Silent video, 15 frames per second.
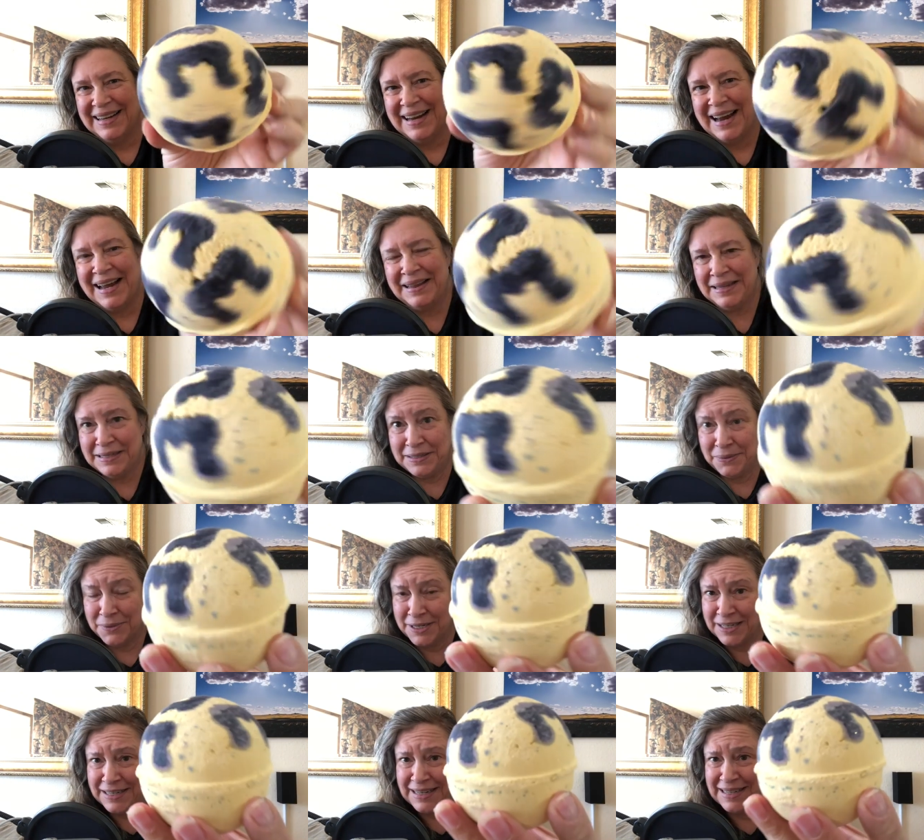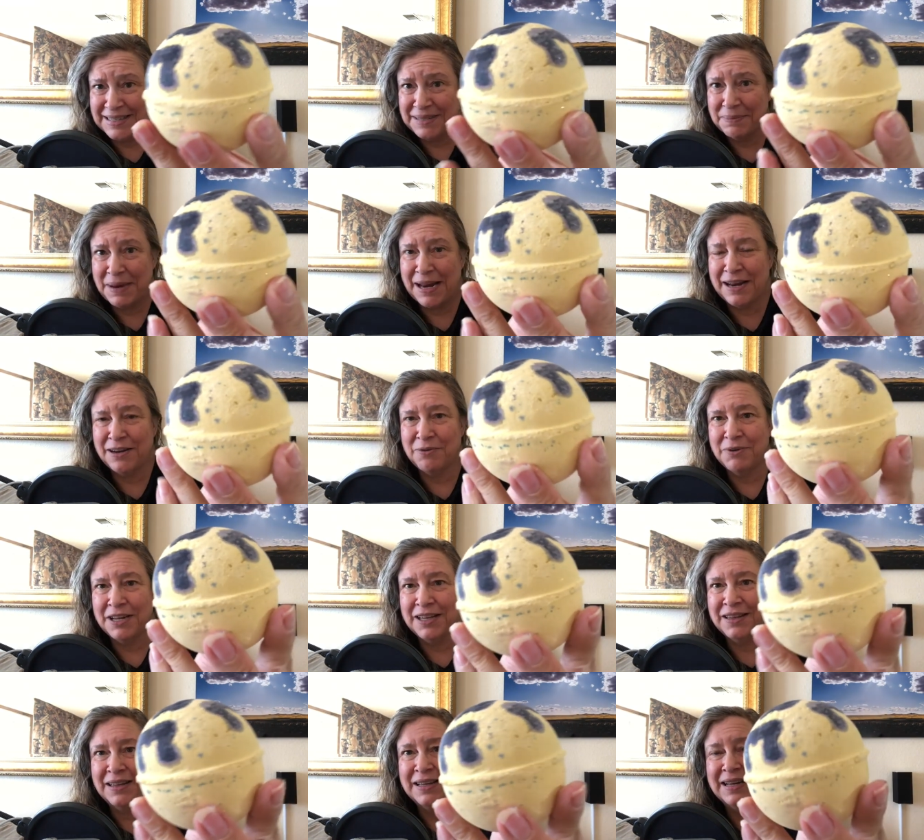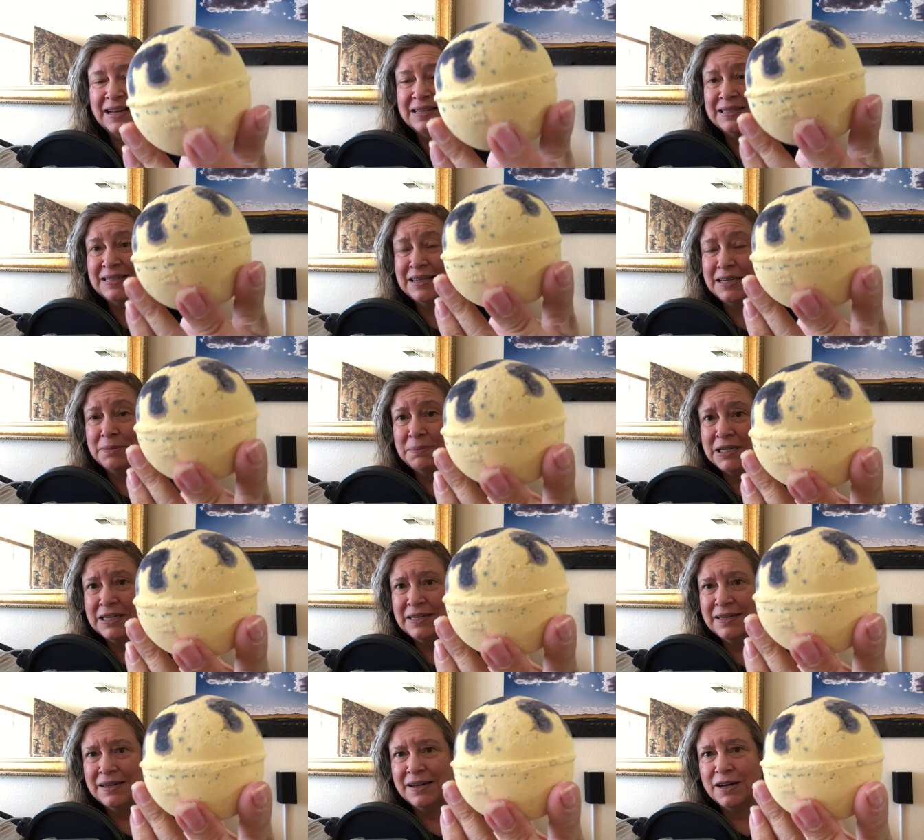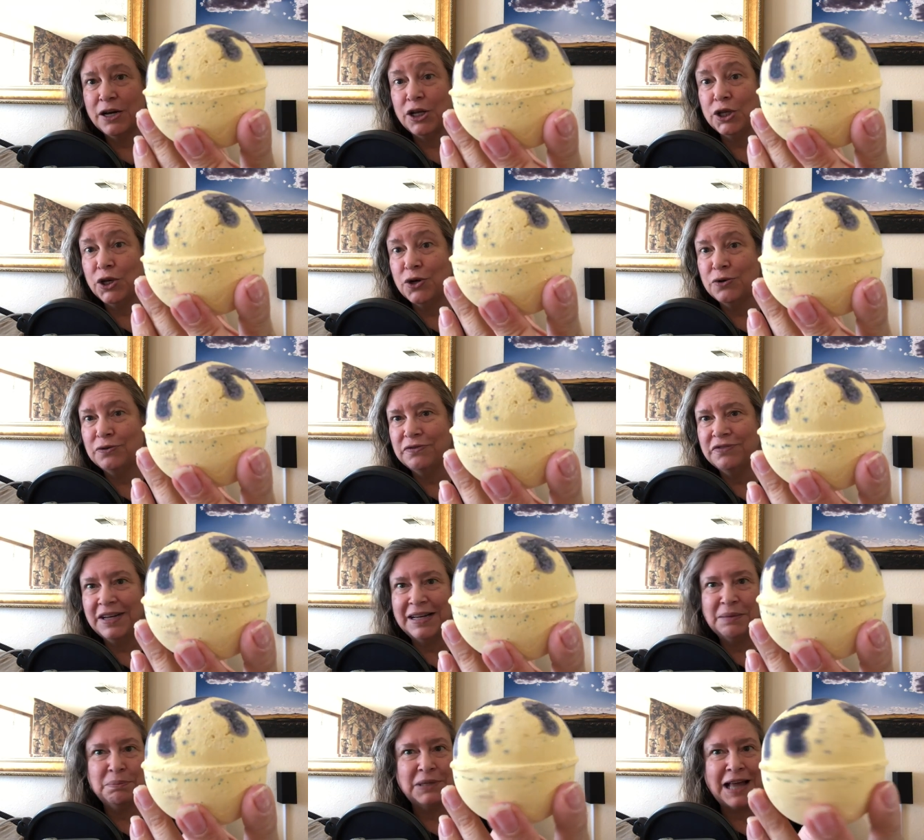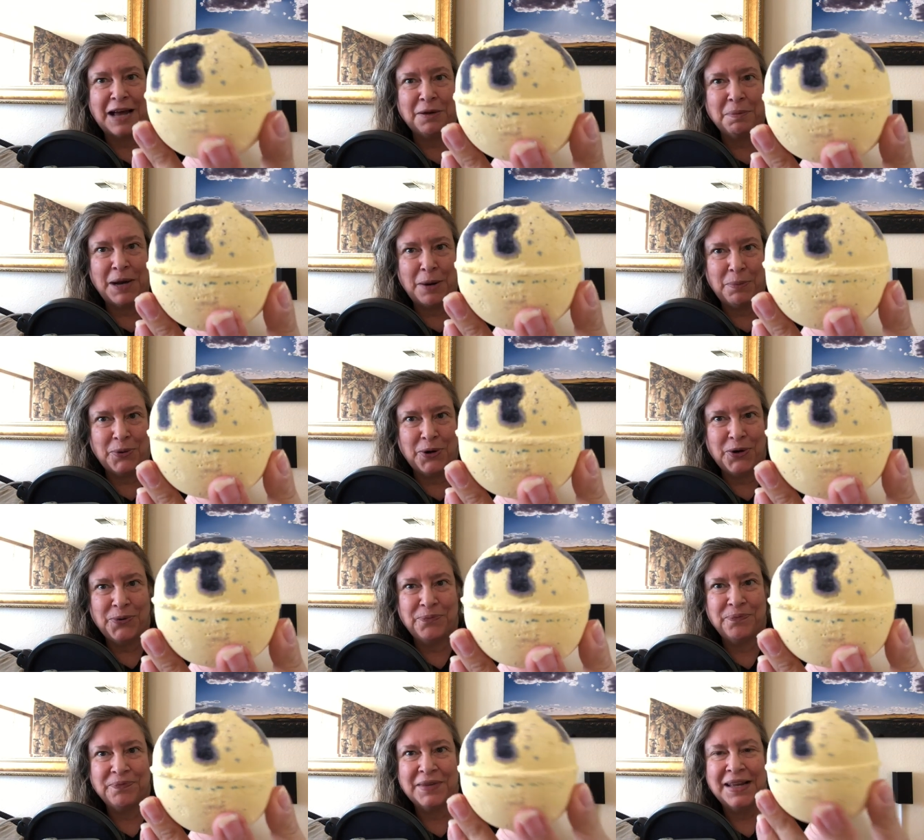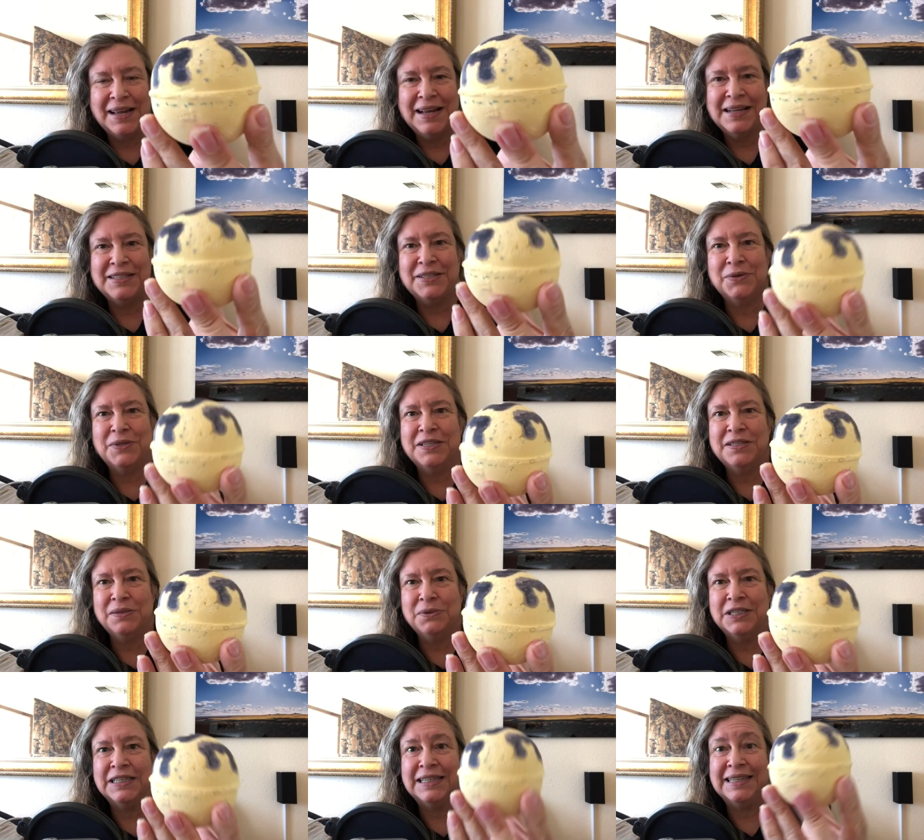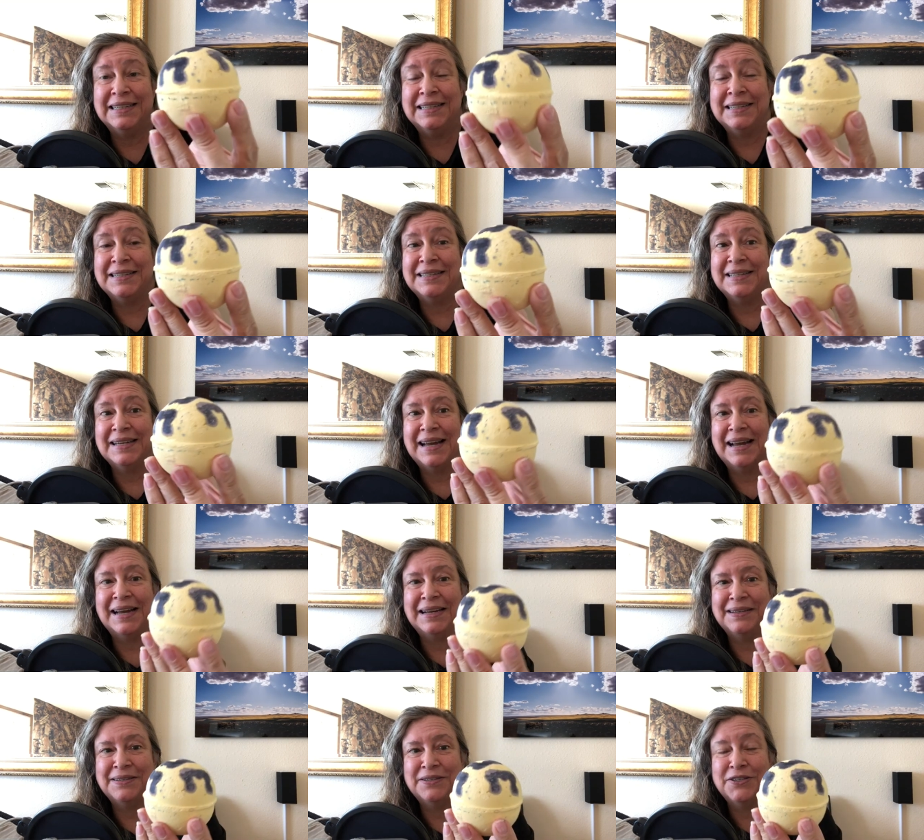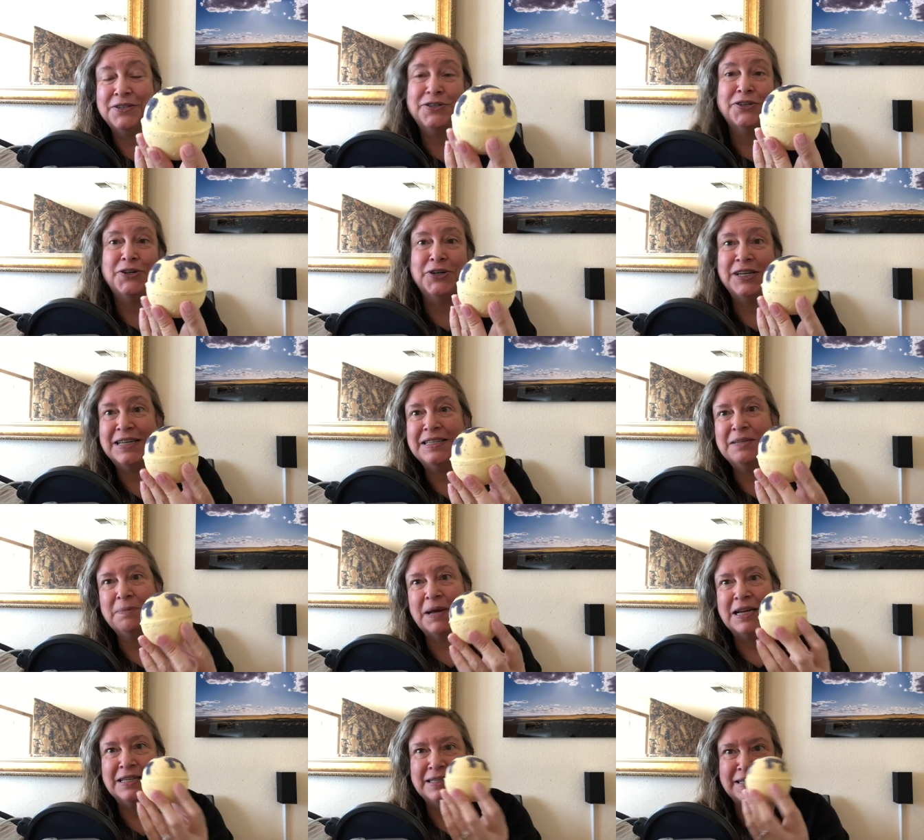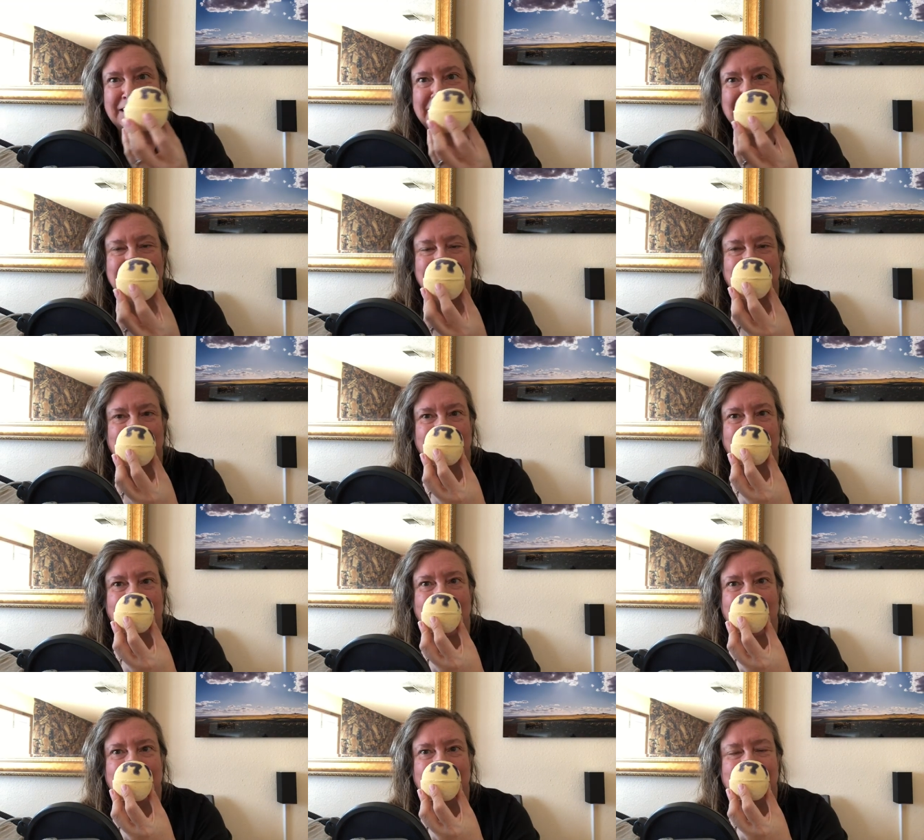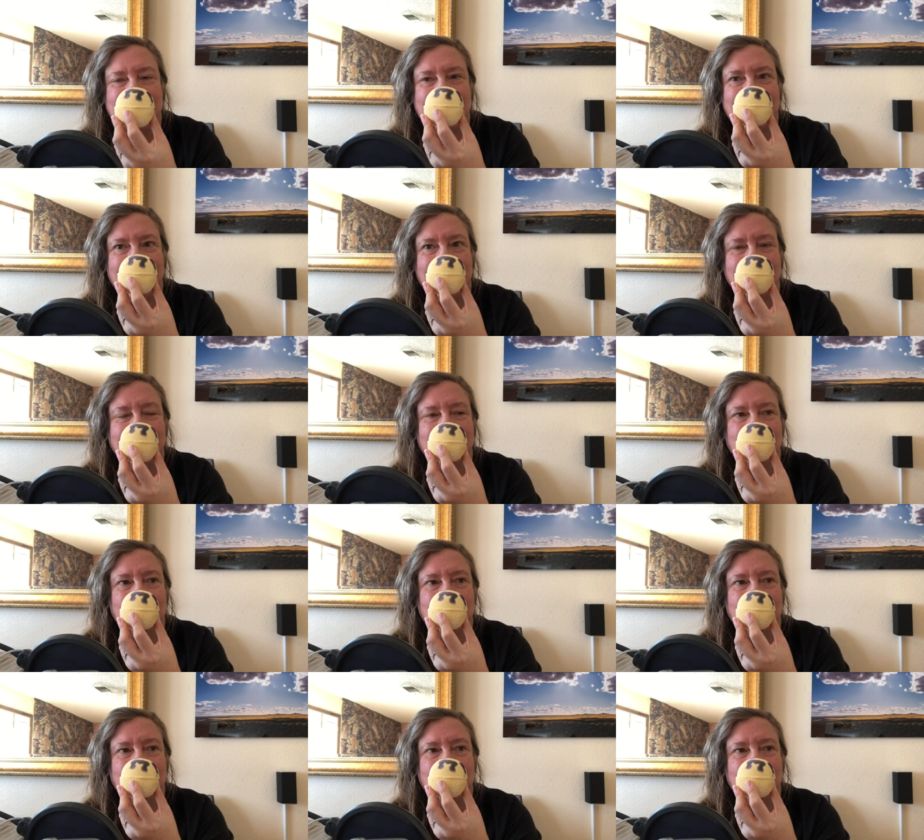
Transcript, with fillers: And this one is made with cinnamon, clove, and black pepper. So this one is a desserty, spicy dessert kind of a scent.